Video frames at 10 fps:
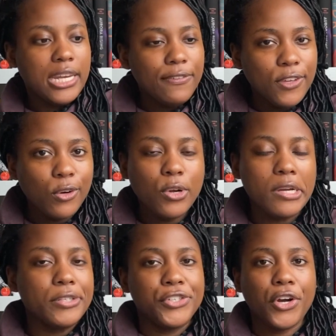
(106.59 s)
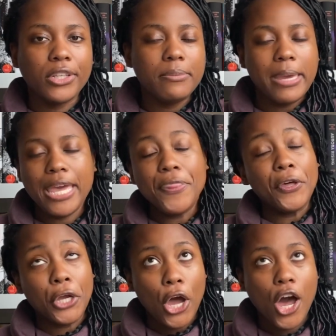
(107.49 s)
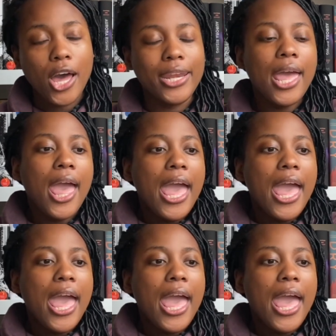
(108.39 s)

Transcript: If you don't know, Charlemagne the God